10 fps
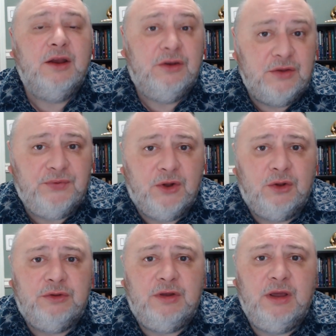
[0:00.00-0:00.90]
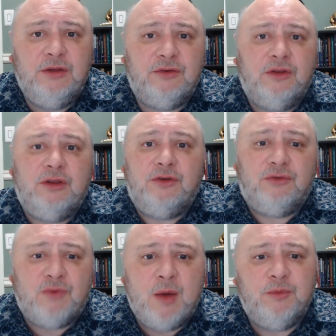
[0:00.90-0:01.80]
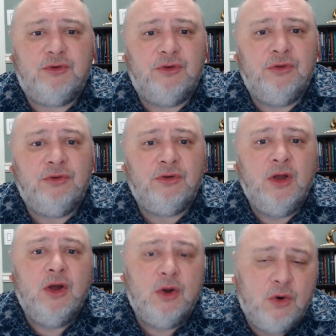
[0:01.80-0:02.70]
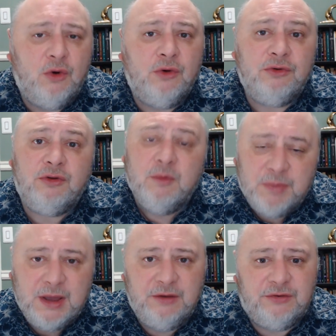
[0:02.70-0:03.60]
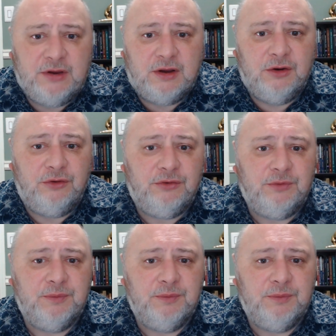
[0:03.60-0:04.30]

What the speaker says: difficulties and disruptions caused by sickness.